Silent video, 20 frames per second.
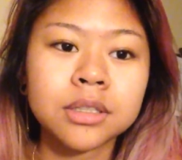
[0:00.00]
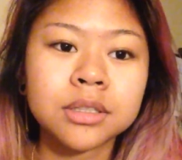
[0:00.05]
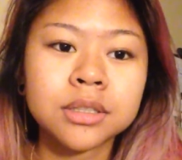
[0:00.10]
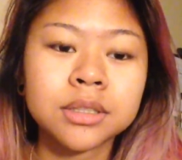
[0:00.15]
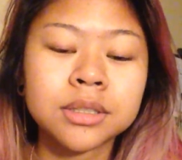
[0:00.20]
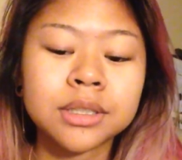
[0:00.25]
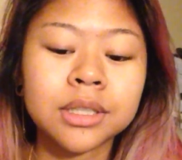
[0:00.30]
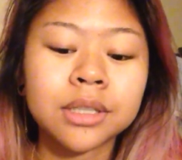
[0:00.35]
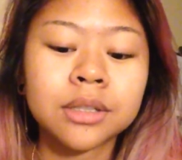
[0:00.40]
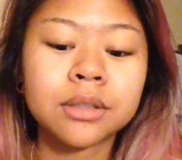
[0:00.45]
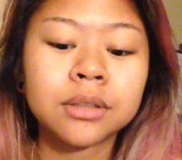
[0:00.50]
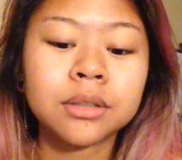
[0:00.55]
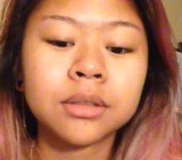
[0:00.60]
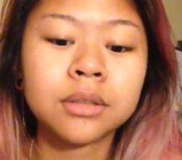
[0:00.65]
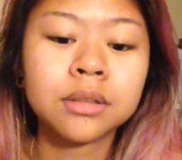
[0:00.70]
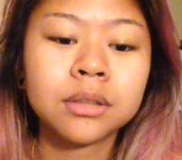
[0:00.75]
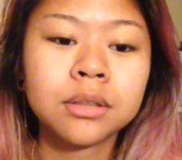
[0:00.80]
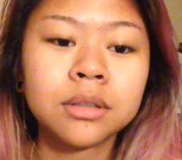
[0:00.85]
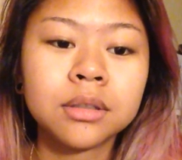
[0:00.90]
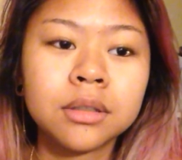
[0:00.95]
So.
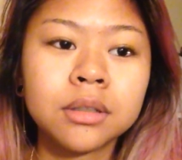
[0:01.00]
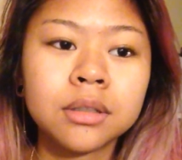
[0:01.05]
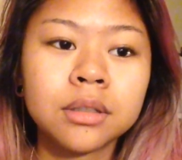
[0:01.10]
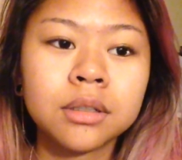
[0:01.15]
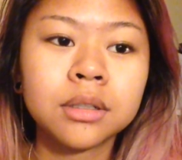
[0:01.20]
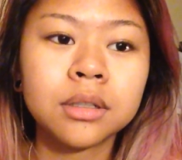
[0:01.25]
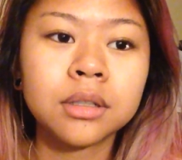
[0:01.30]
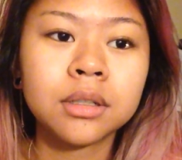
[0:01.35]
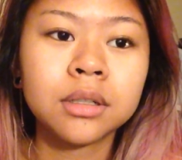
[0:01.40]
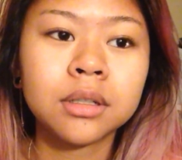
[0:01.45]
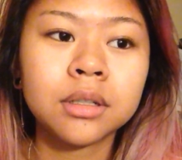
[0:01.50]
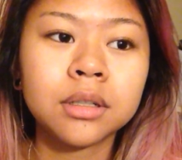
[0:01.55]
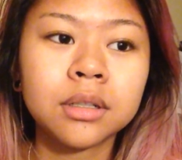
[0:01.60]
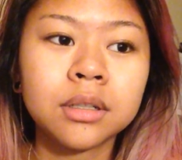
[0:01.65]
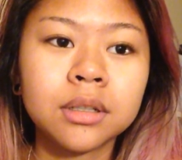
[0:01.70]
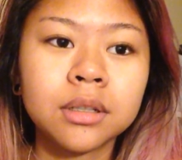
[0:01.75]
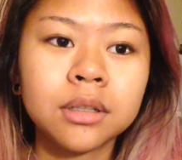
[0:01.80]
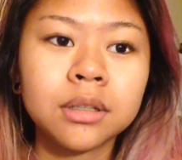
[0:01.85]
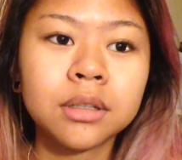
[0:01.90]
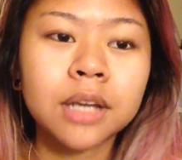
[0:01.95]

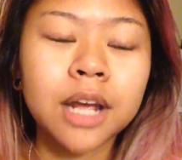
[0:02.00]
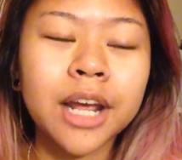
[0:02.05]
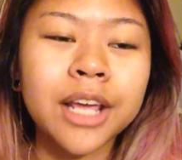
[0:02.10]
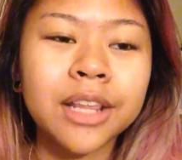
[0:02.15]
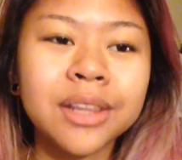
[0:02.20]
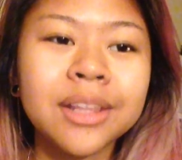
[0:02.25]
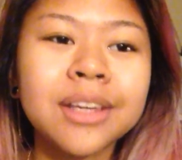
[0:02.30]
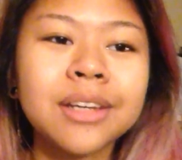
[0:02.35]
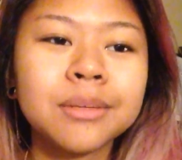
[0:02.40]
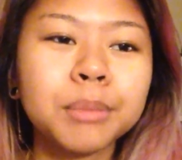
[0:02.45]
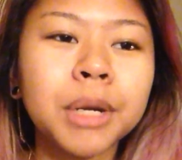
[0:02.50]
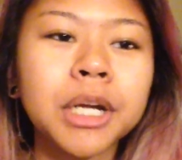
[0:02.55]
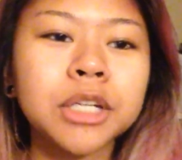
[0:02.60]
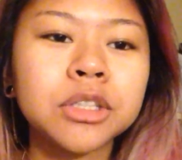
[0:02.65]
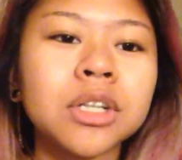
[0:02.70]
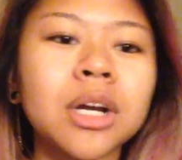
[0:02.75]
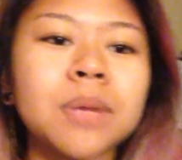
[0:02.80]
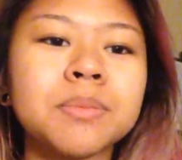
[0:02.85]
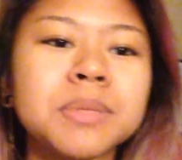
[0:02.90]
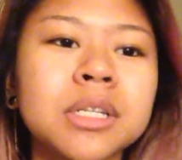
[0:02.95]
I think
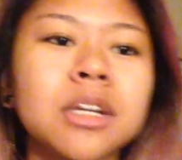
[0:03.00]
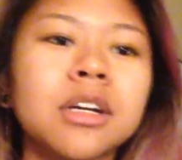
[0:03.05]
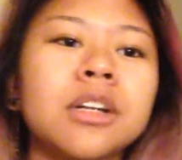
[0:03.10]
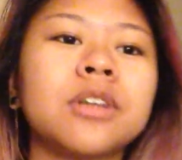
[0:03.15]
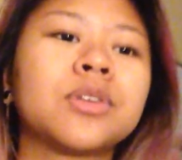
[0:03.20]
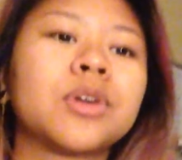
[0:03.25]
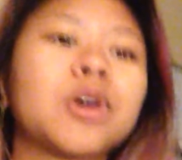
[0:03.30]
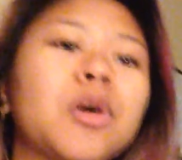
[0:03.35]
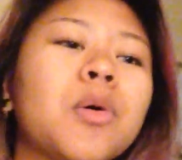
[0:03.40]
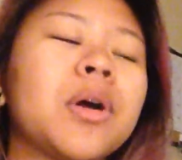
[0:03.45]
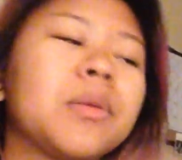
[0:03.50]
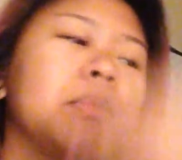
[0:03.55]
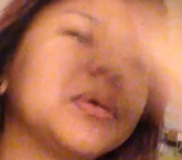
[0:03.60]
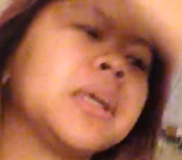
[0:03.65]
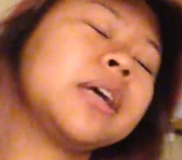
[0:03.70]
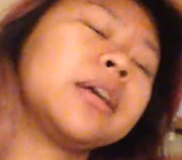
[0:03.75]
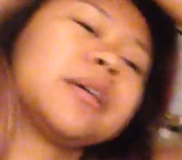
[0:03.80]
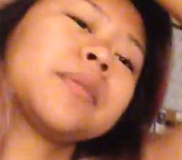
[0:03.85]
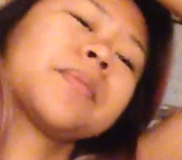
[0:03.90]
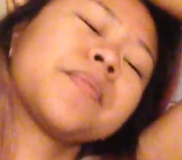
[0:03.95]
Mic Drop's gonna grow on
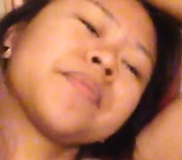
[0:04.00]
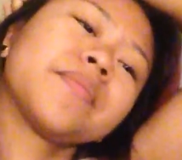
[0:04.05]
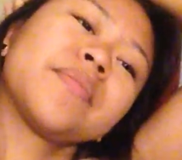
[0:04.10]
me.